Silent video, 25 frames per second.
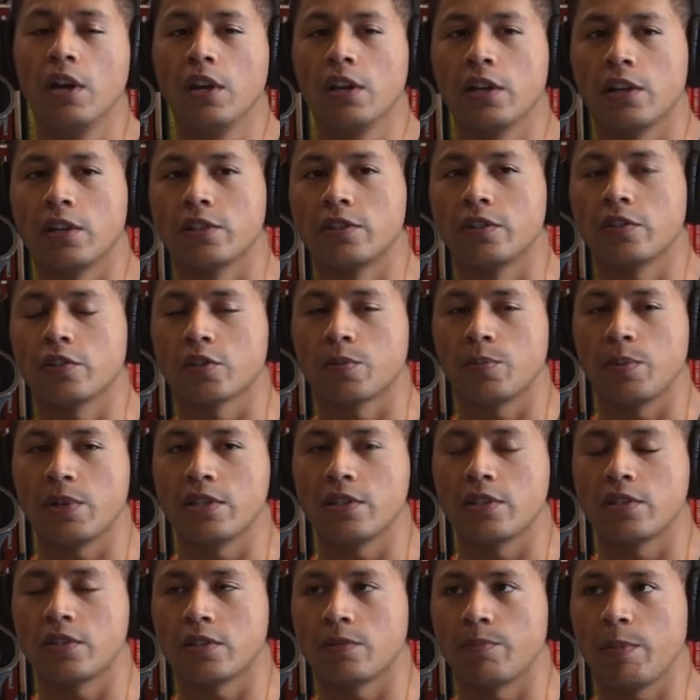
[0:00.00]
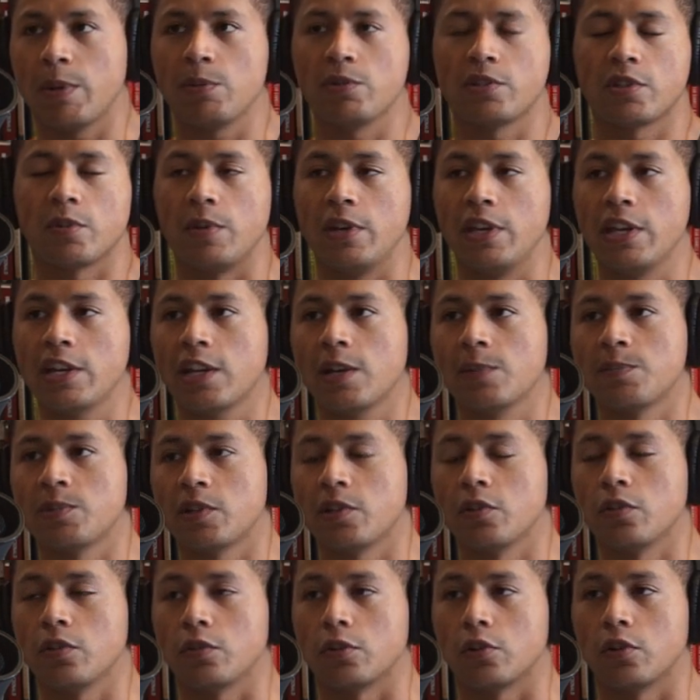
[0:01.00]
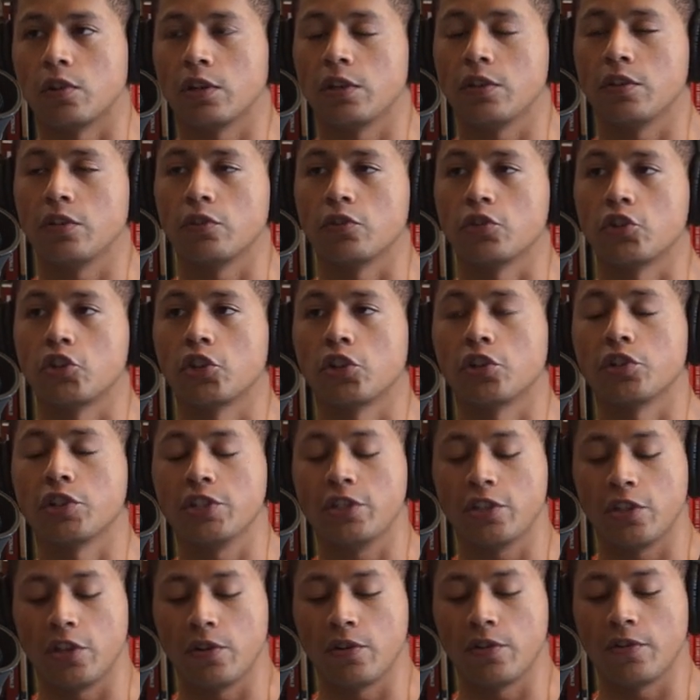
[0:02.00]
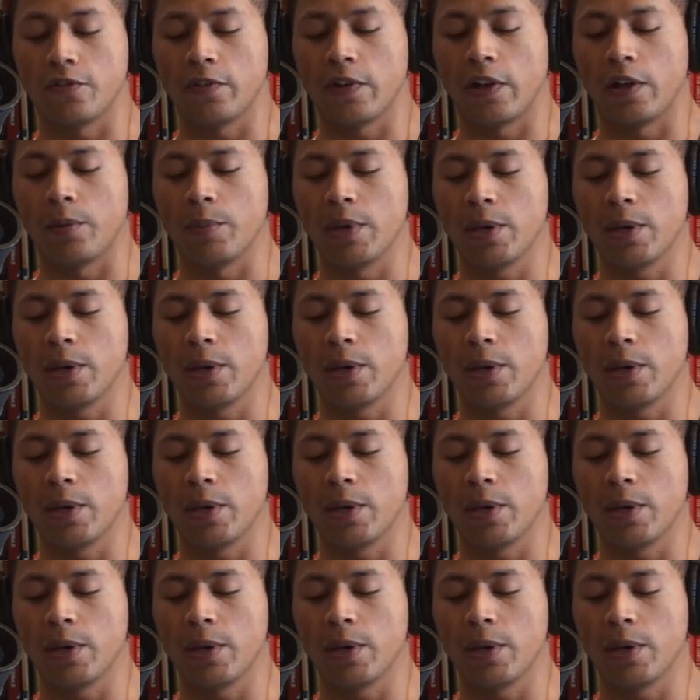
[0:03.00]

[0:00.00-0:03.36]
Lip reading: because there's been maybe some hiccups in their journey to the UFL.